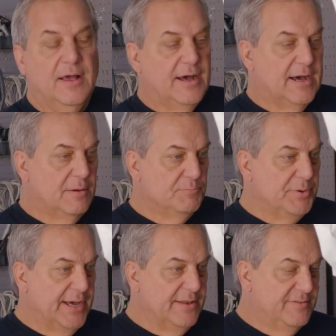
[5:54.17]

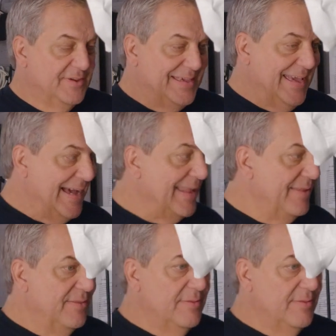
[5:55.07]
But to get